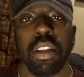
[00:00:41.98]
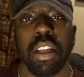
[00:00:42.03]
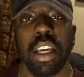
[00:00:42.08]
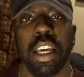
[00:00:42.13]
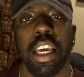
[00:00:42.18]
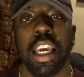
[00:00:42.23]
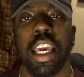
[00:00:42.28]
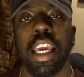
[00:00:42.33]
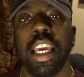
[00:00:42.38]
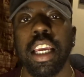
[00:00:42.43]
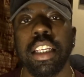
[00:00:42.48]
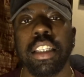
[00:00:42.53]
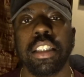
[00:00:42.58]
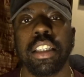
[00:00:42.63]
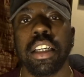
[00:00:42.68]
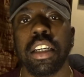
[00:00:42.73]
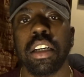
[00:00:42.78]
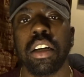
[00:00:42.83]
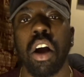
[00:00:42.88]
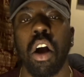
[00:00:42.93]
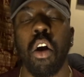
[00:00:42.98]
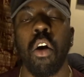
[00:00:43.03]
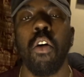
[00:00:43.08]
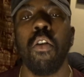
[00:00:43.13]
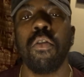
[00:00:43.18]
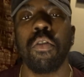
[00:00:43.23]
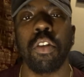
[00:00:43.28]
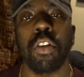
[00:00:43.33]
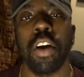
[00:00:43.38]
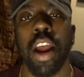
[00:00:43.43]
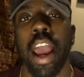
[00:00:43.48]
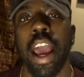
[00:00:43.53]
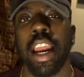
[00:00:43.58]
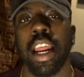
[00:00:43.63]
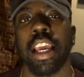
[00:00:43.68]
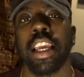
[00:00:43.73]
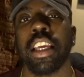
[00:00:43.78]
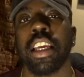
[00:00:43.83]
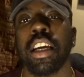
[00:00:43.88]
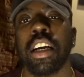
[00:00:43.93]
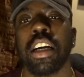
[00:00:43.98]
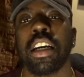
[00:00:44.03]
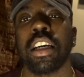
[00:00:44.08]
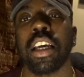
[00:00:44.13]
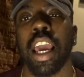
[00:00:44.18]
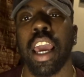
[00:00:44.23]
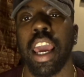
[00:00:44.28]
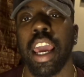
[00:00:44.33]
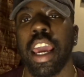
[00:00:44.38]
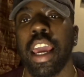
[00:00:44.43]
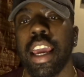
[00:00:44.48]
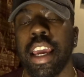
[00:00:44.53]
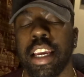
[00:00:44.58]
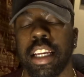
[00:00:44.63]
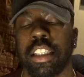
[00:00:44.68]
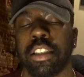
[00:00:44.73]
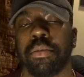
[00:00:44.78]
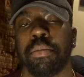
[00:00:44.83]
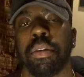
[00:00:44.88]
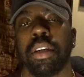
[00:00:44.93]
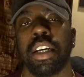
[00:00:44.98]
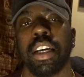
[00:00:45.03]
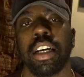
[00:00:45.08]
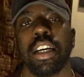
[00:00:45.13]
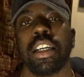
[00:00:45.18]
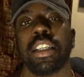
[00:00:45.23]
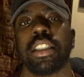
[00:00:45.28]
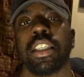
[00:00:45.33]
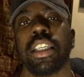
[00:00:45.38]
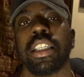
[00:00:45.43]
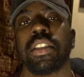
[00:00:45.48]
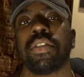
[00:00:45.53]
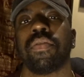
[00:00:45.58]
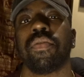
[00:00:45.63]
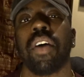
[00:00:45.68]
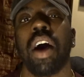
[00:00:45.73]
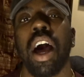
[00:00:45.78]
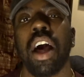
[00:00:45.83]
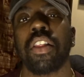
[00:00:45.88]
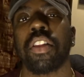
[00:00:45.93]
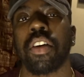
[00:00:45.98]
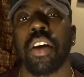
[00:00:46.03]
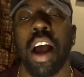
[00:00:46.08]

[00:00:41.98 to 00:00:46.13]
he took over at a young age because his father